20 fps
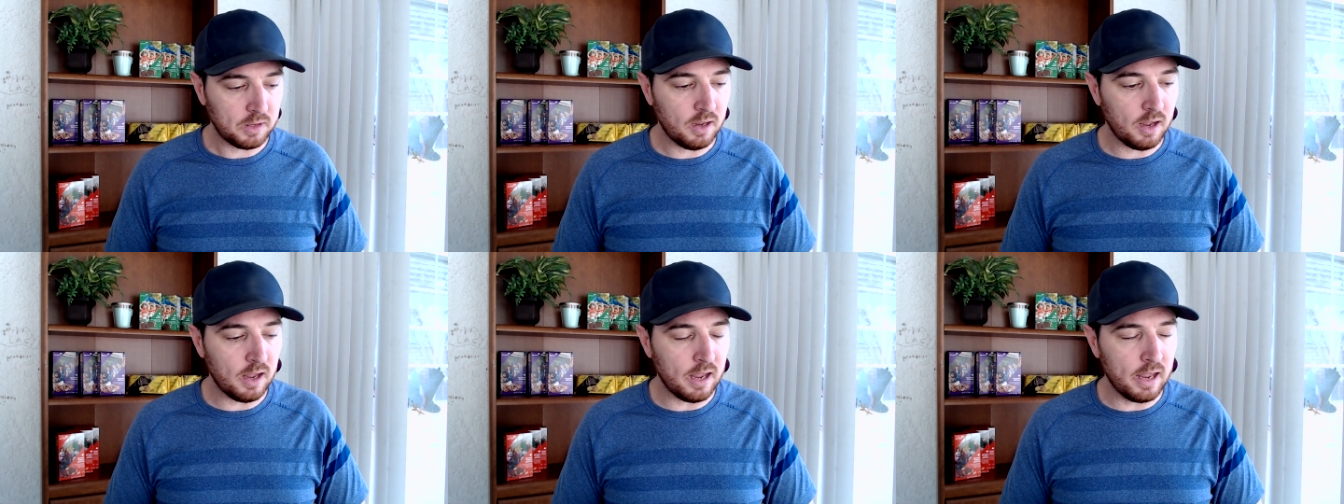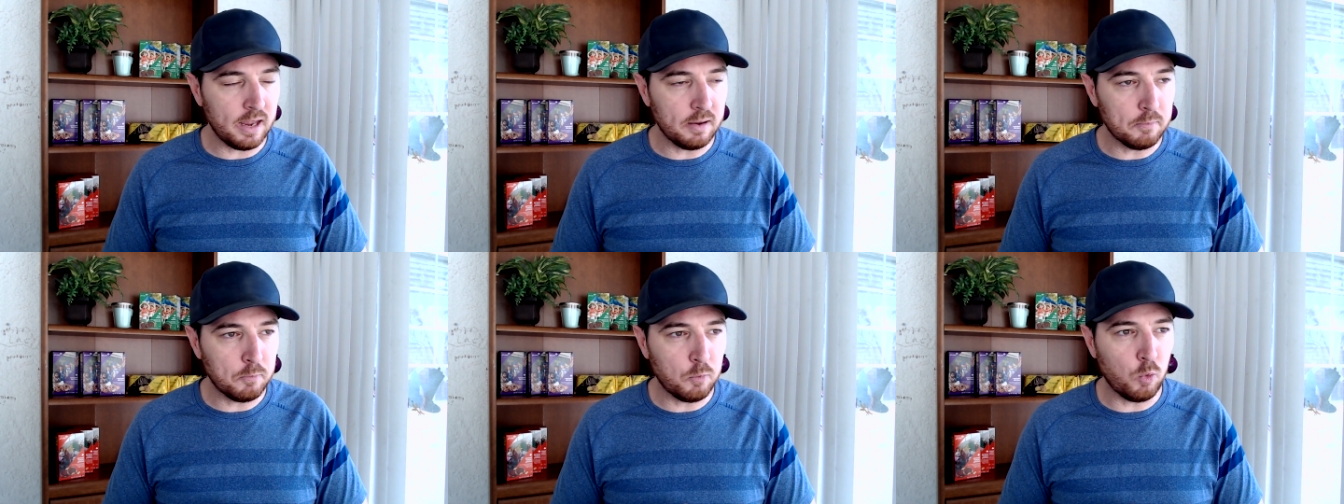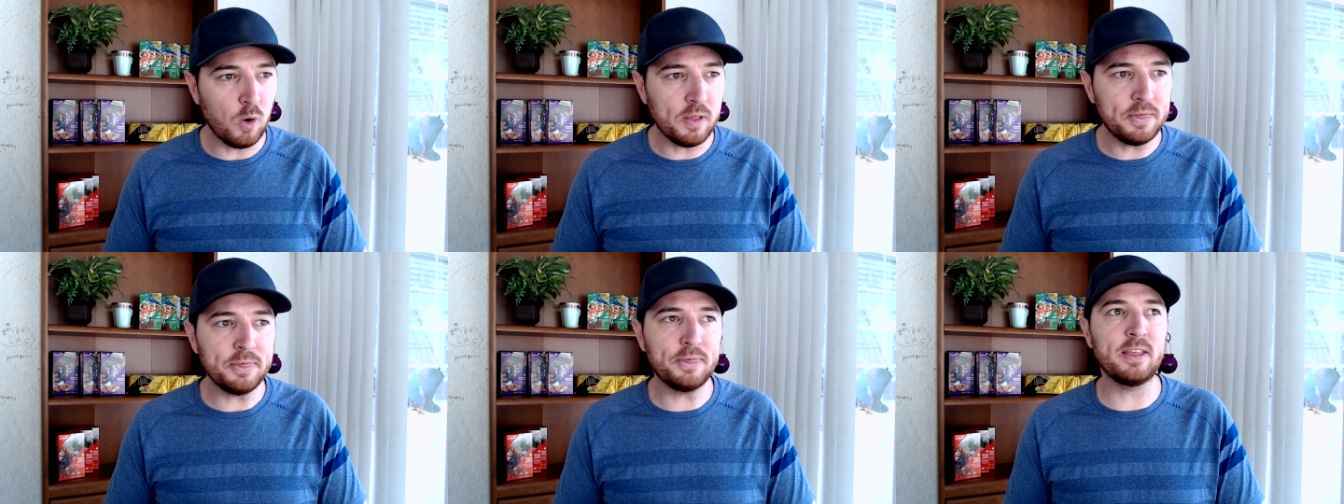And
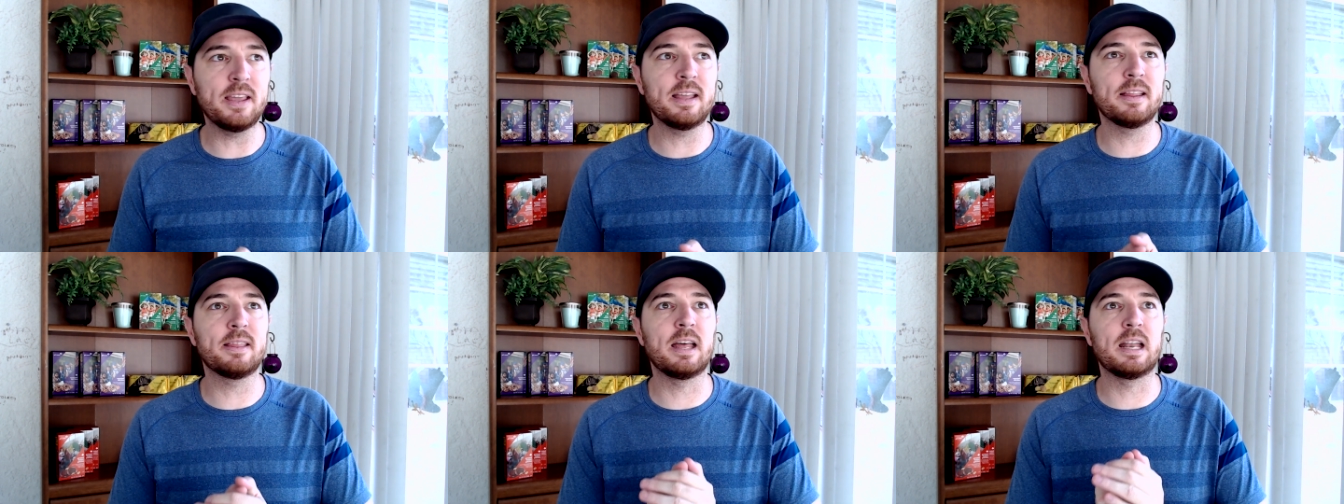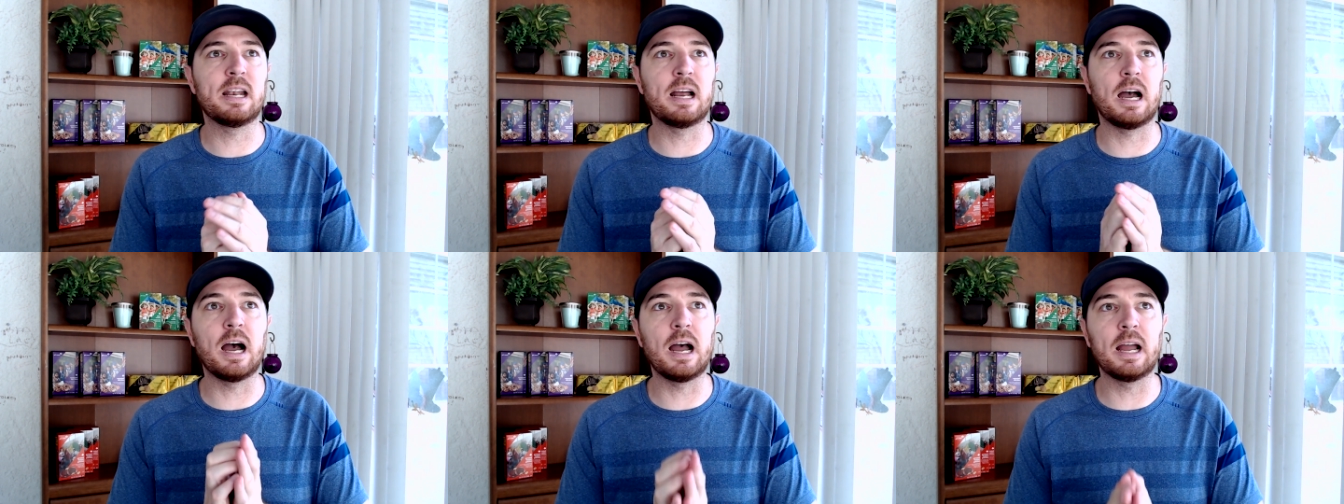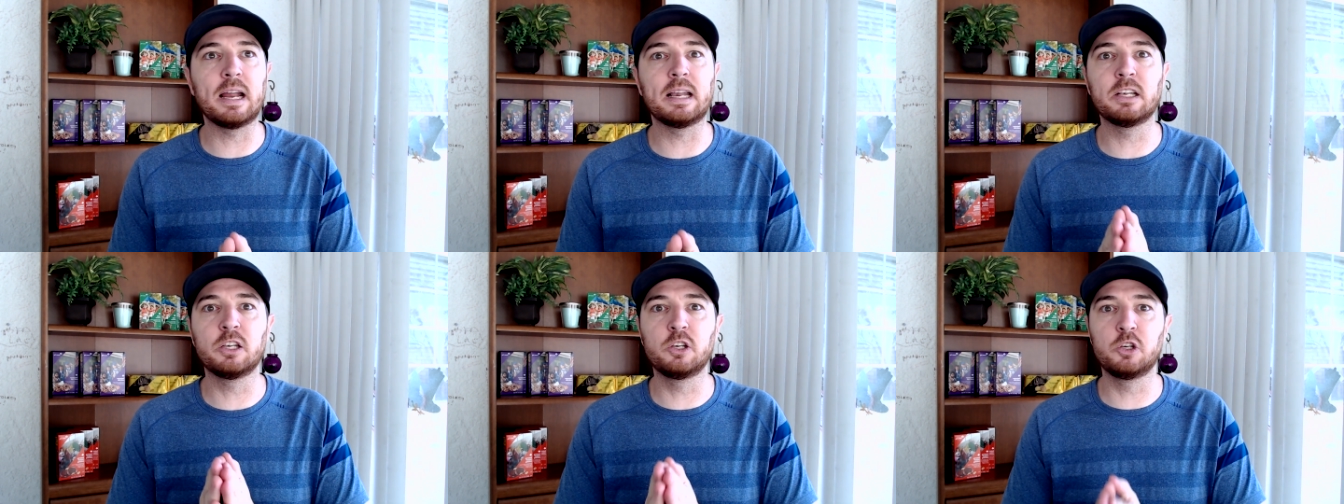one thing that
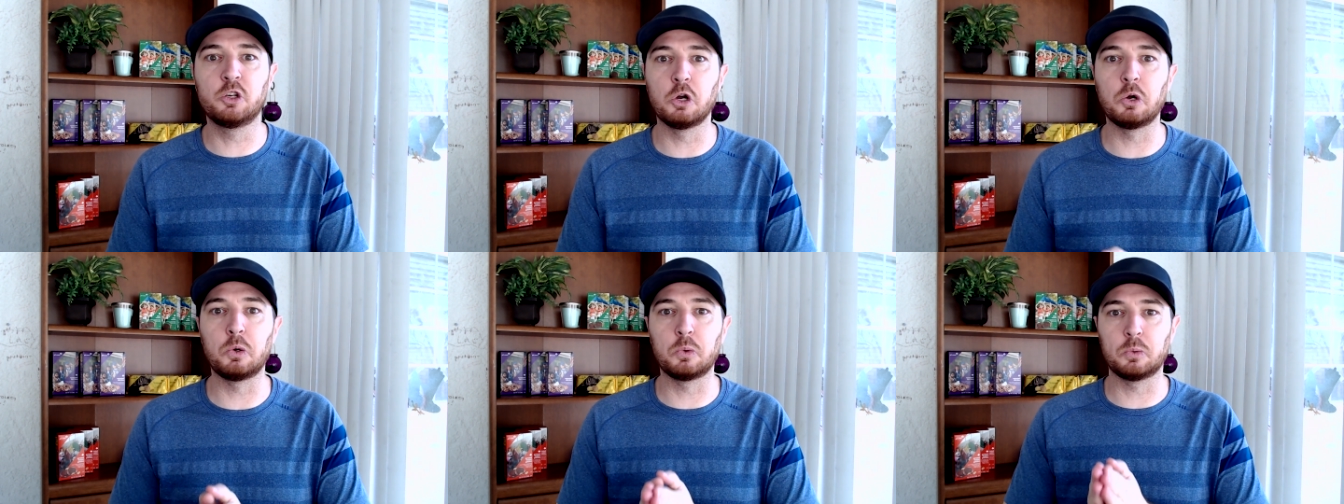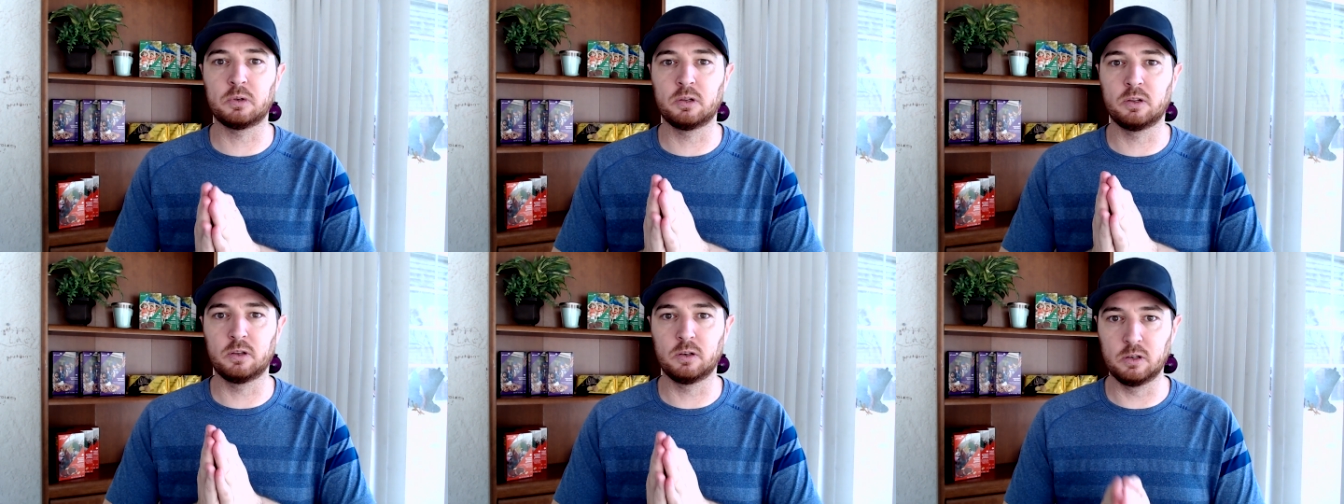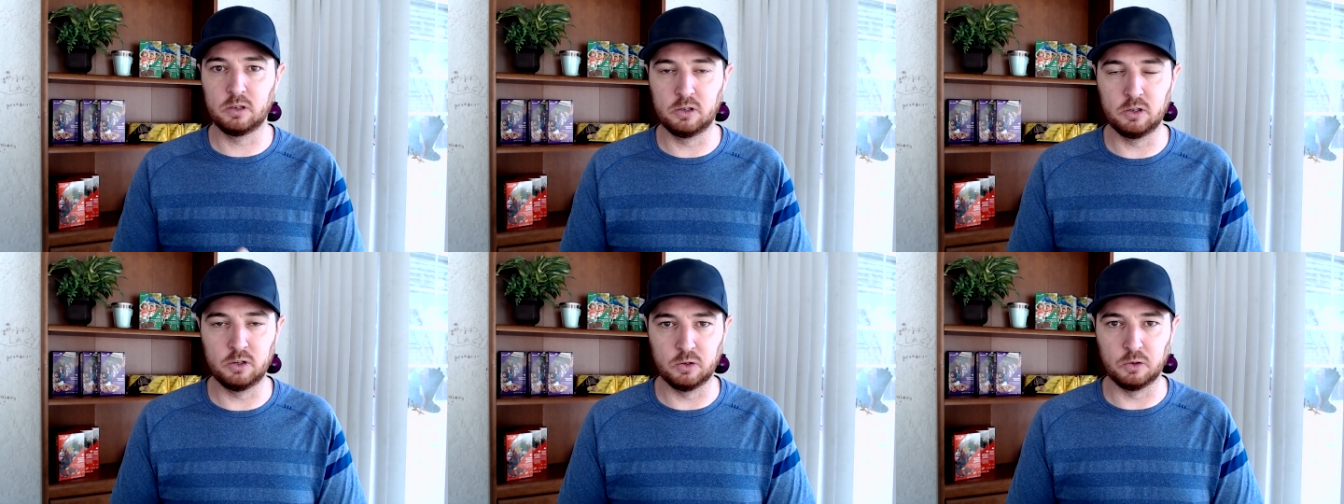I don't
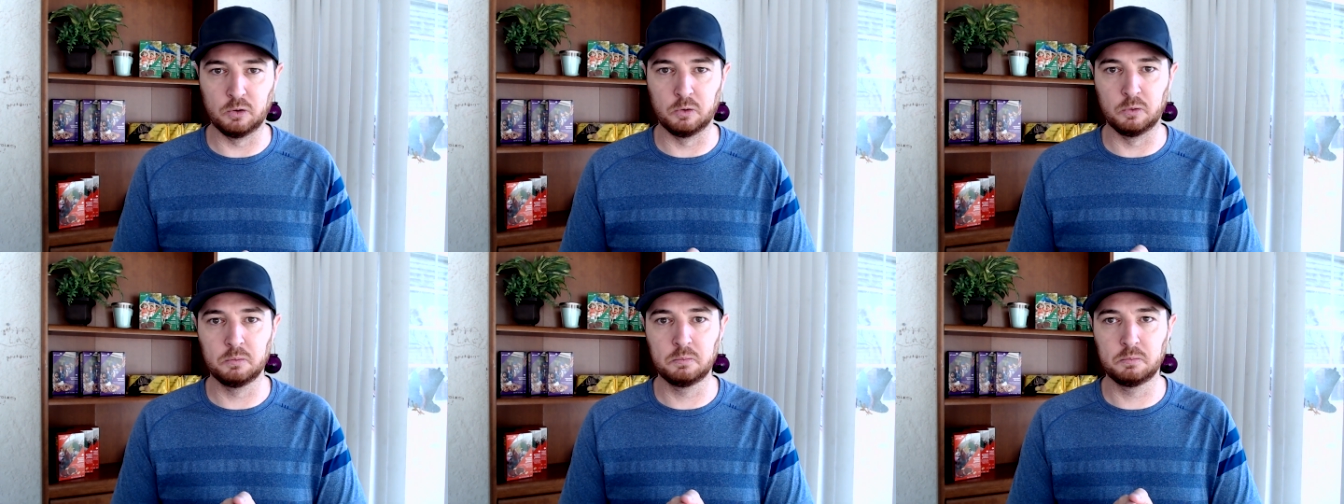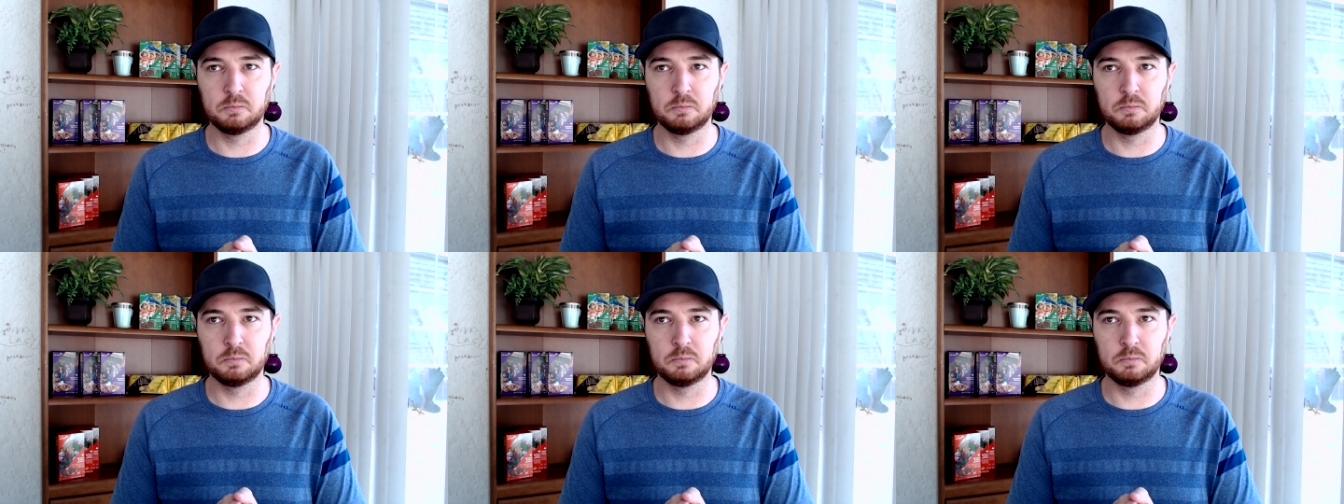do,